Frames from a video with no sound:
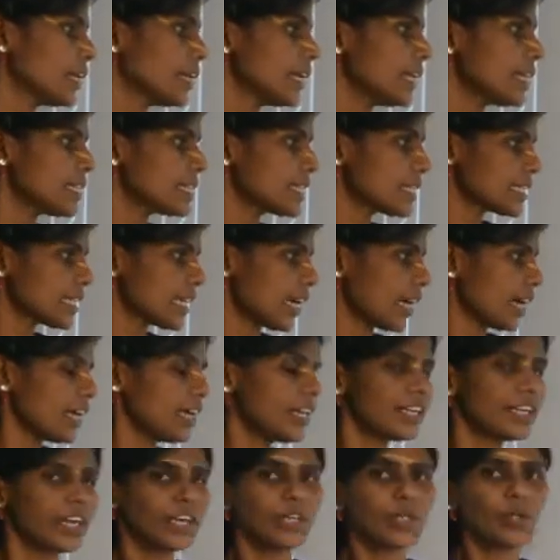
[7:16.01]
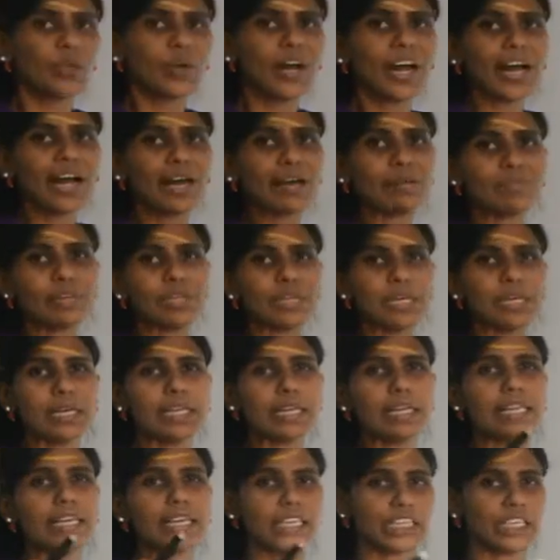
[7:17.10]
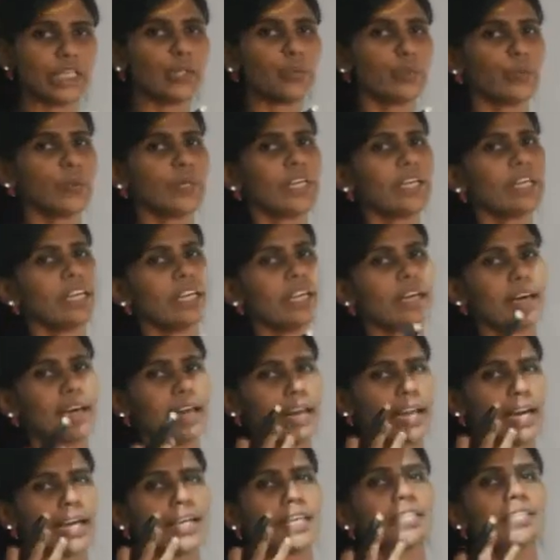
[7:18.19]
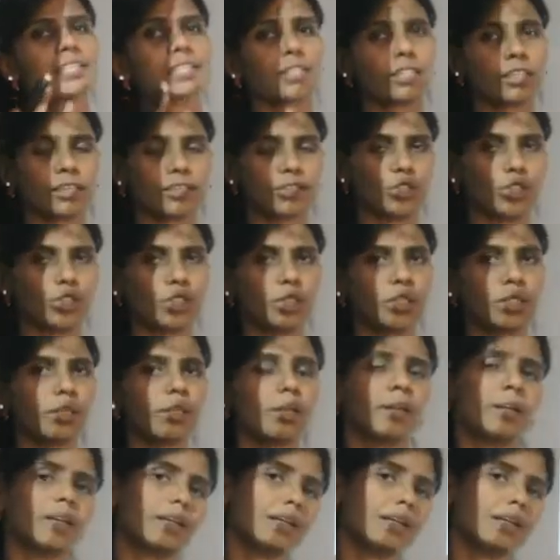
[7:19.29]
Inside you have a liquid like structure,